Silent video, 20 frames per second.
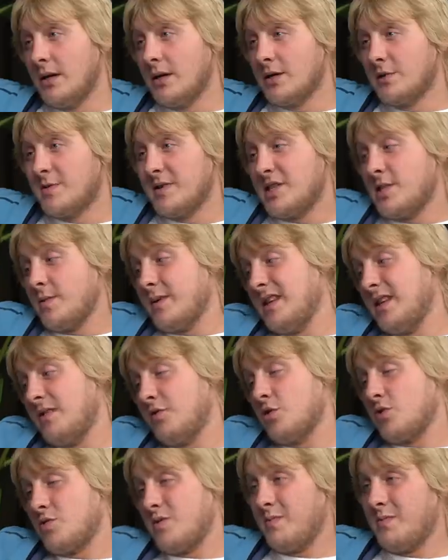Especially when they've
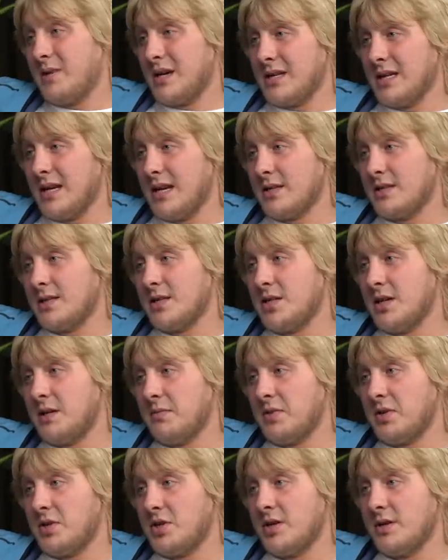just went back down to the
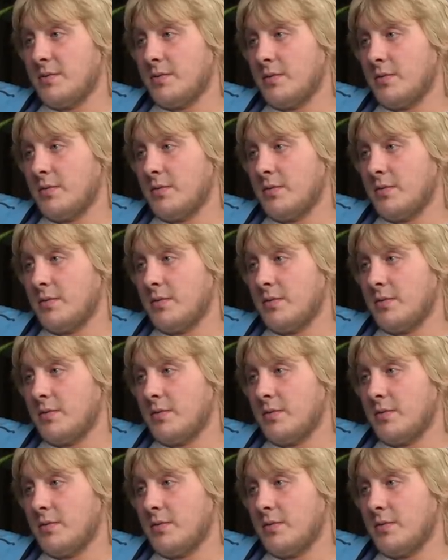Championship.